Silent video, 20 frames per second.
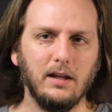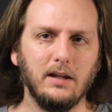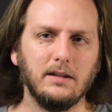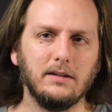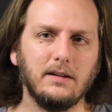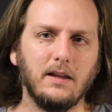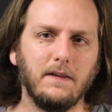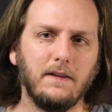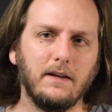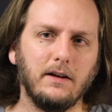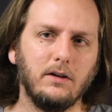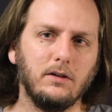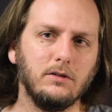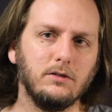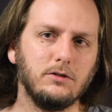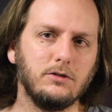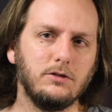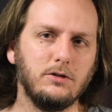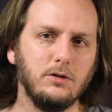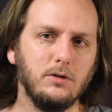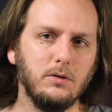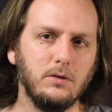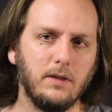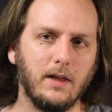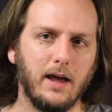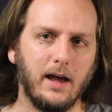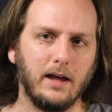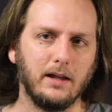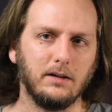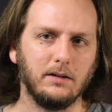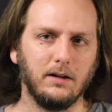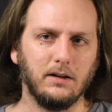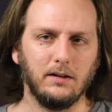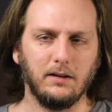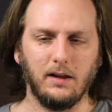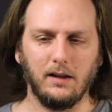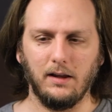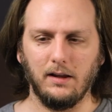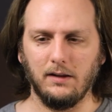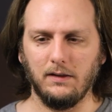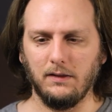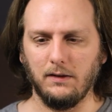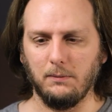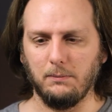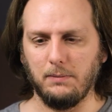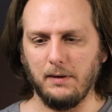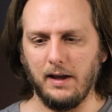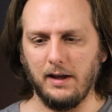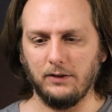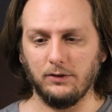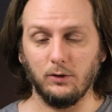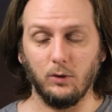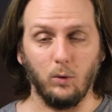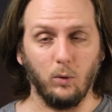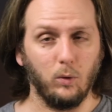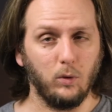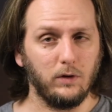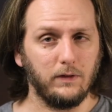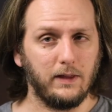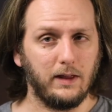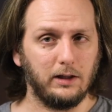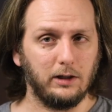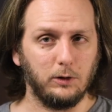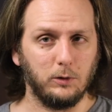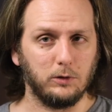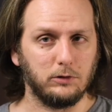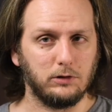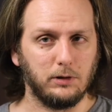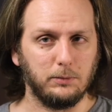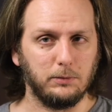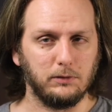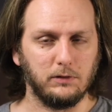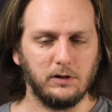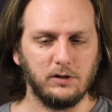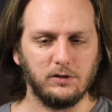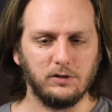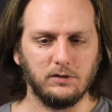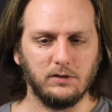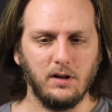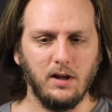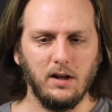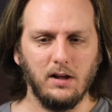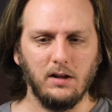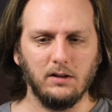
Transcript: Now, they don't do that in the bass or that lower treble region